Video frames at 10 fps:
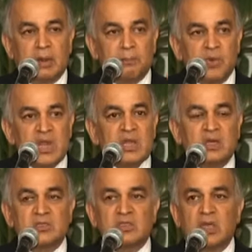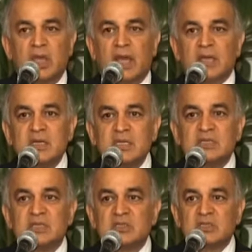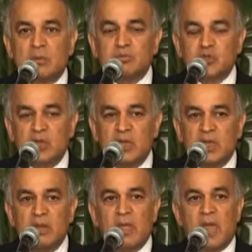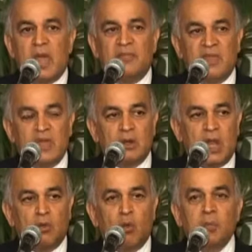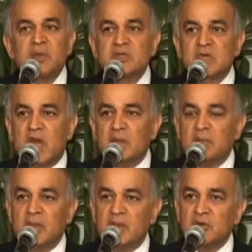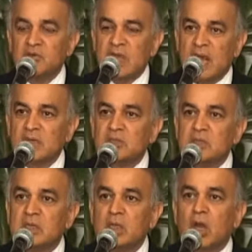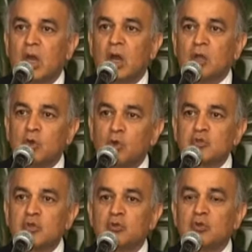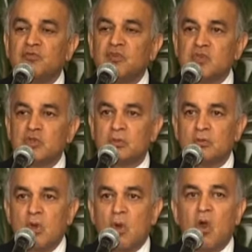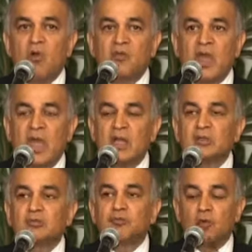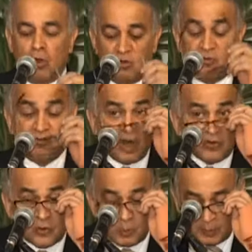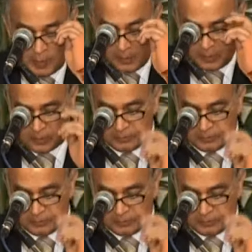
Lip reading: bring us, at least conceptually, and then I hope in time, in reality, closer to the vision of health for all vulnerable people.